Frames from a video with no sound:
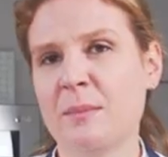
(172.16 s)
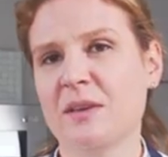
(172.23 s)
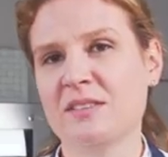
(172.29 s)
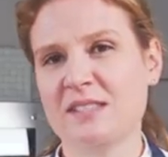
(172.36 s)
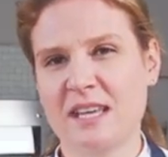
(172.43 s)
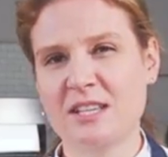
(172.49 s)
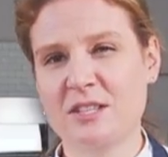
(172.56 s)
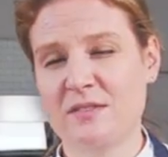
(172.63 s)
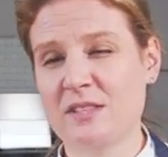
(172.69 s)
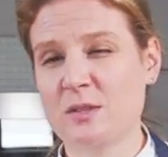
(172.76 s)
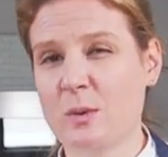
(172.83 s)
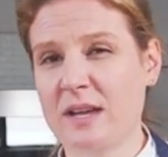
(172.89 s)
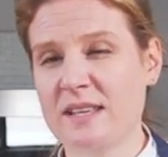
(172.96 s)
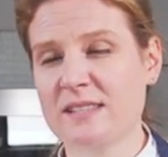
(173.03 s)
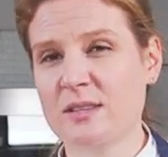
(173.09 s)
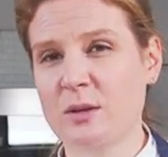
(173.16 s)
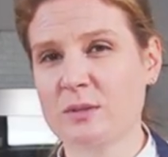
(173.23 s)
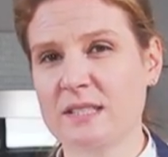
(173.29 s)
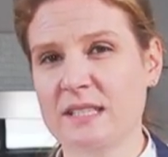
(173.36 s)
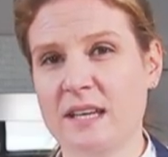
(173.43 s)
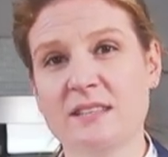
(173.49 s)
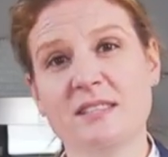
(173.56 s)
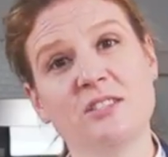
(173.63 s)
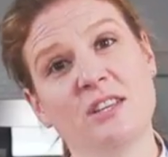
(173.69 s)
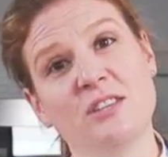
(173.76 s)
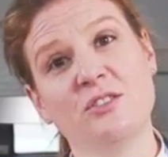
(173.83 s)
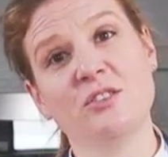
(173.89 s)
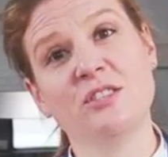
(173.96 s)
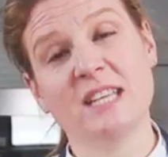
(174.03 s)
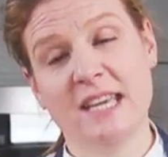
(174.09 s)
Because the anchovy is quite salty, I'd
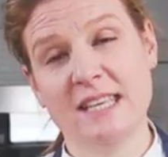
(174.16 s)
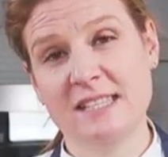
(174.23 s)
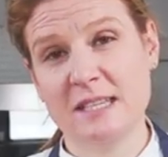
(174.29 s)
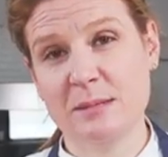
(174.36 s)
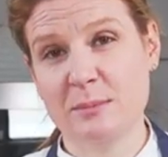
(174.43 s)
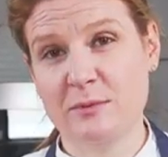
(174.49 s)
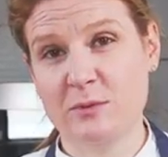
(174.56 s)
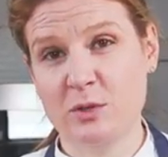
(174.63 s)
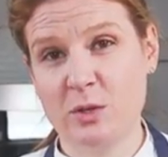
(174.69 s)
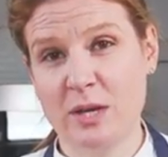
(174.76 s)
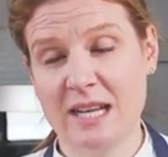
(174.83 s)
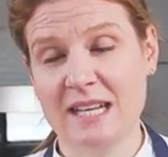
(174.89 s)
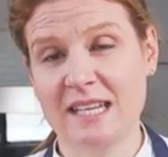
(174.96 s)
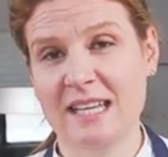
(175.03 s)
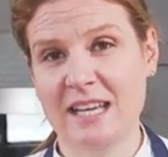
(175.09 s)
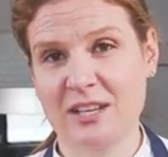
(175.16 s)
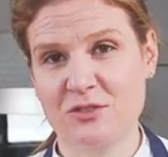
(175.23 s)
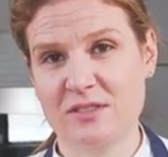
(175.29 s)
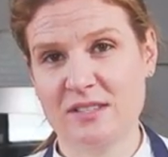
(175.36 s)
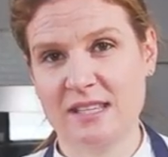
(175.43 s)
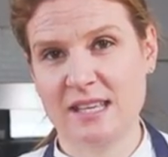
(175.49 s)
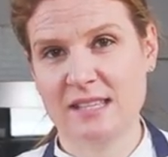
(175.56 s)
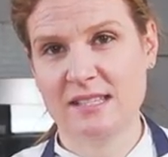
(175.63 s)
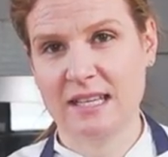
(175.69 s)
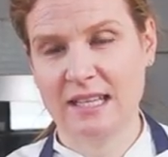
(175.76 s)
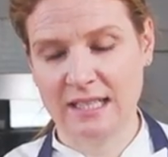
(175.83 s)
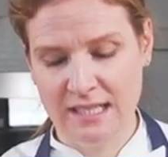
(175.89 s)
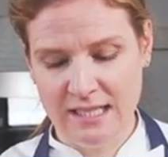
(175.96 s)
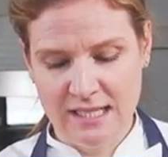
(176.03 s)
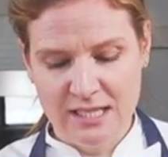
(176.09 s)
suggest you taste it before you add any extra
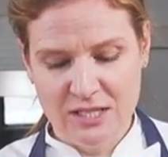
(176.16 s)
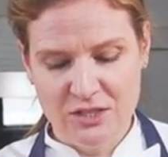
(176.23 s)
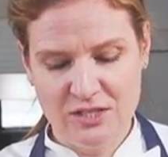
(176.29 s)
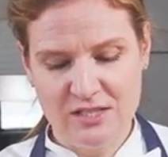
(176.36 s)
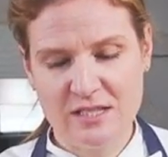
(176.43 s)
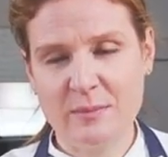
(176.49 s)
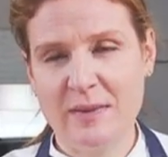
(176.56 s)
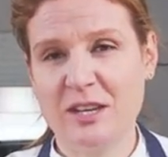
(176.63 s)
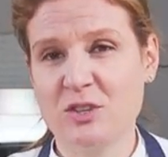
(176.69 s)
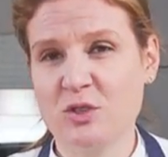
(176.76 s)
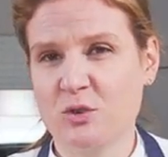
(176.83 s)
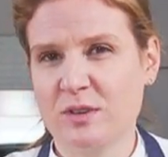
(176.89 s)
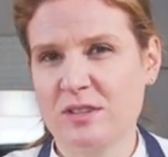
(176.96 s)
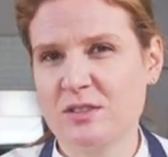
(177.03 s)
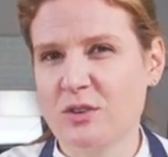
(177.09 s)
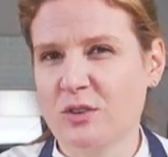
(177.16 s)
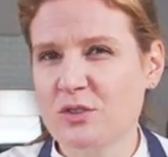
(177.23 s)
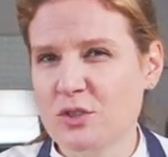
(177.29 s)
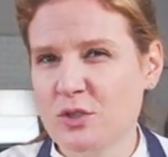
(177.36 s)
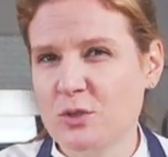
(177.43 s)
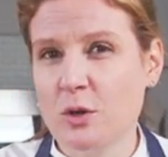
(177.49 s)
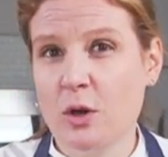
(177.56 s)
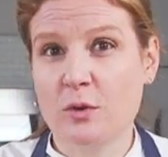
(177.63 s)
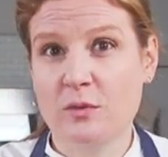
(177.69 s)
seasoning, just to make sure it's not too